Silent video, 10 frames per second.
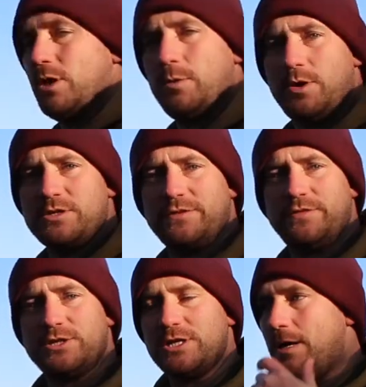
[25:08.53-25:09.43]
only one who's had
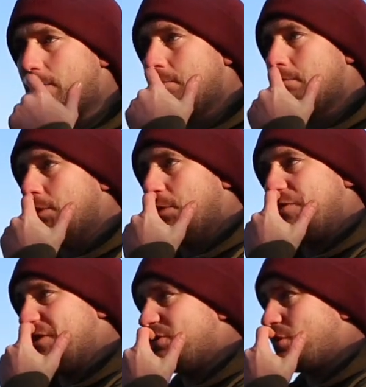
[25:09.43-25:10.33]
fish out. No other
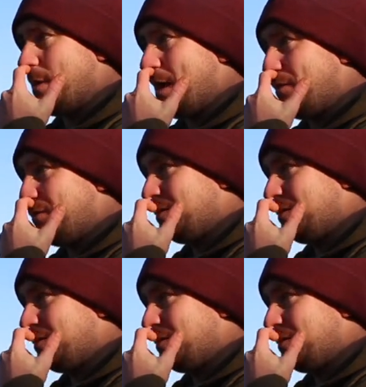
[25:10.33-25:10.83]
fish have come out.